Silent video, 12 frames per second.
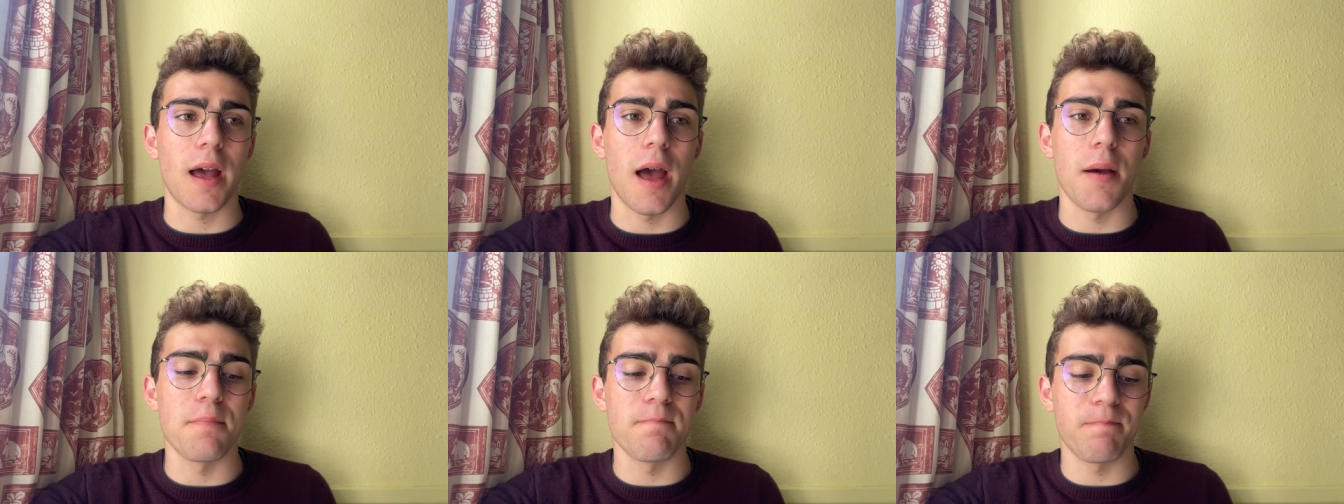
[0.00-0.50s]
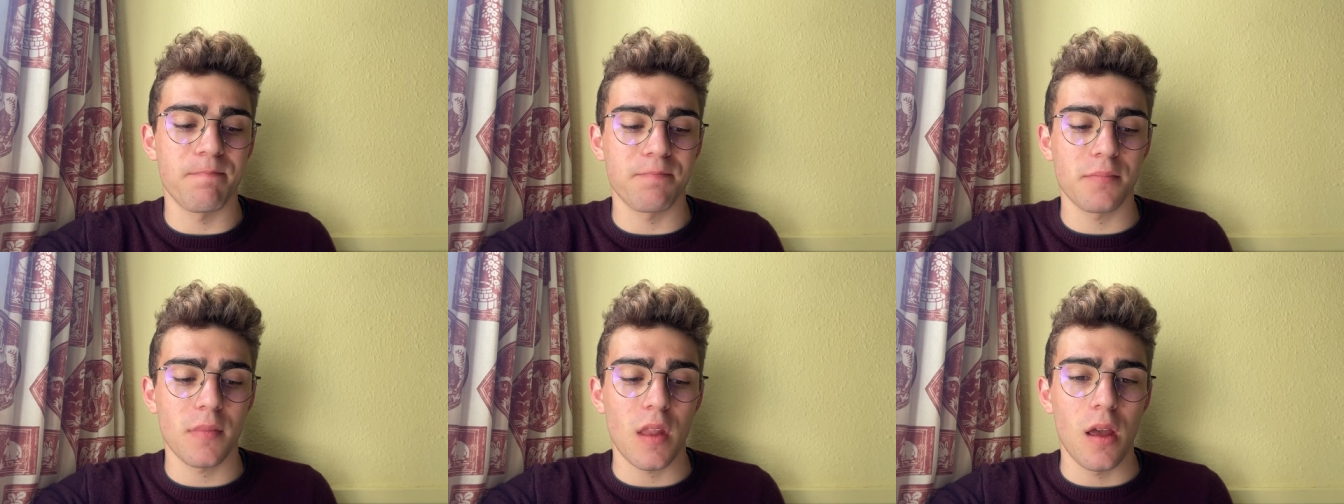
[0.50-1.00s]

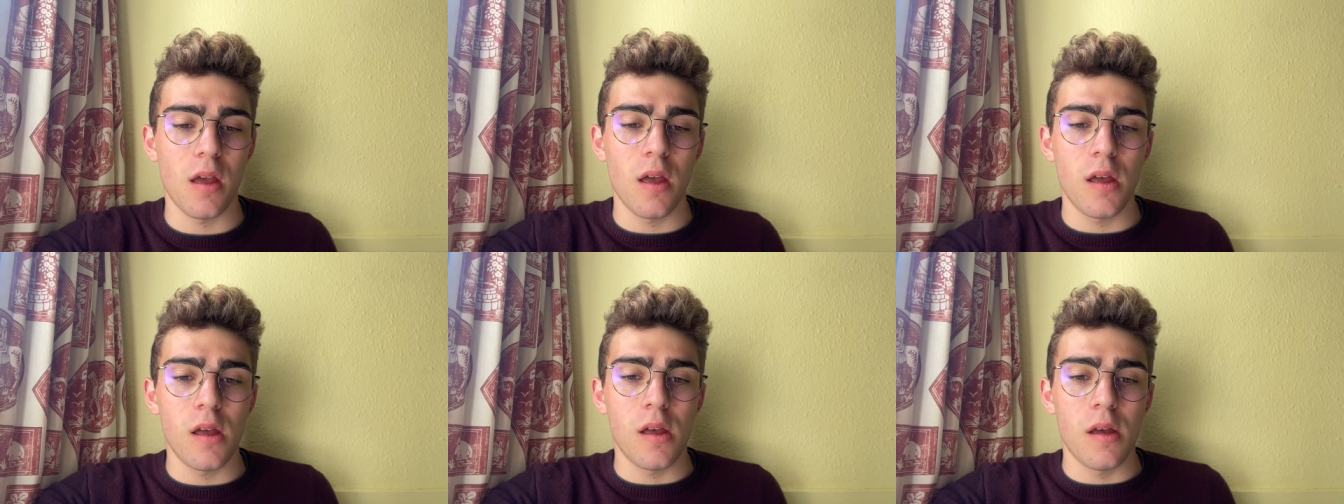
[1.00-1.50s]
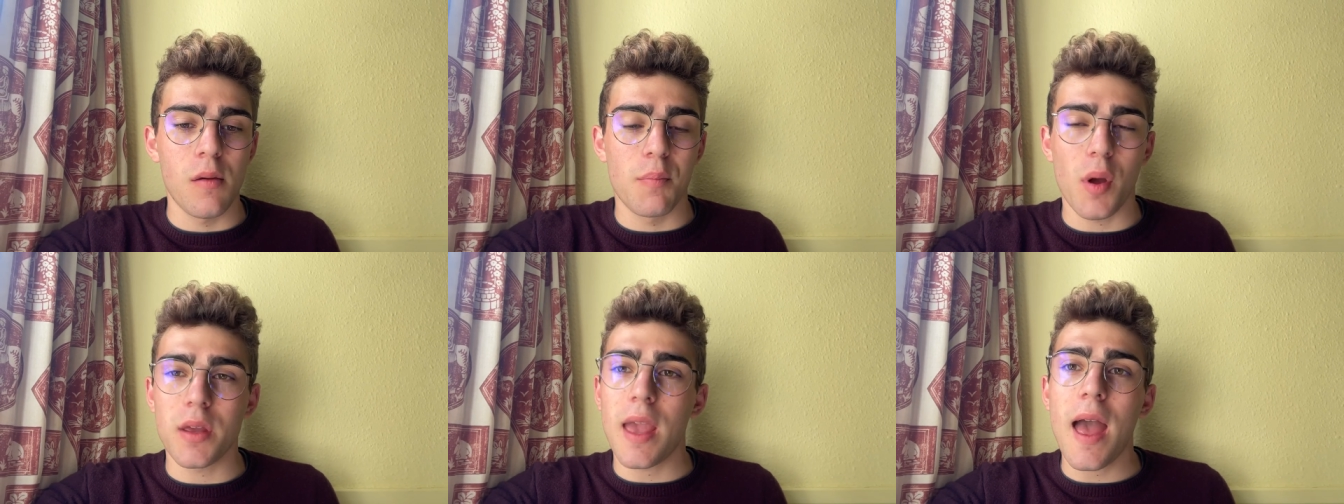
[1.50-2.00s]

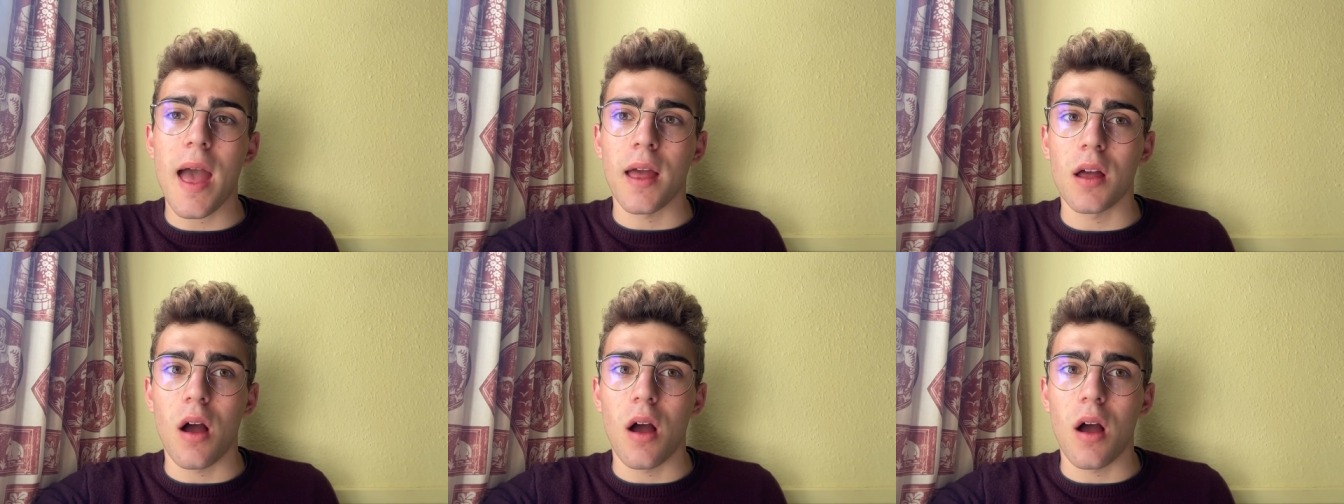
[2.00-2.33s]
But yeah,